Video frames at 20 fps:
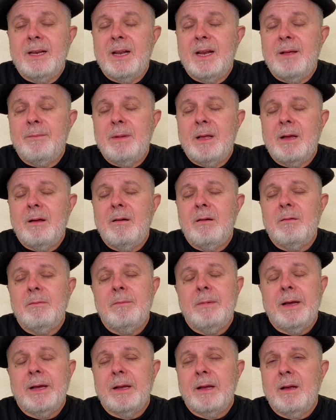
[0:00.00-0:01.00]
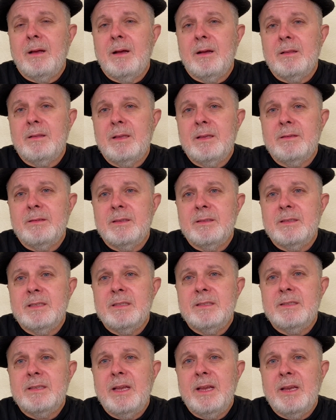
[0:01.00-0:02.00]
and I'm like, oh my God, this is
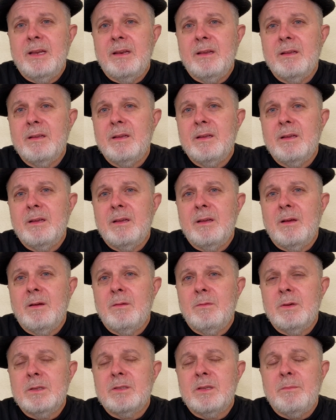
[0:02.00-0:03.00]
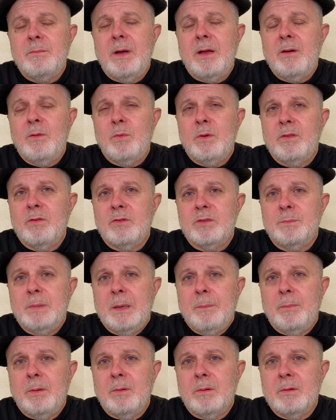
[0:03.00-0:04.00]
insane. What's the matter with those
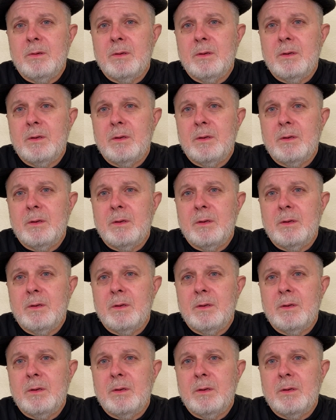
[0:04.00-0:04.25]
people?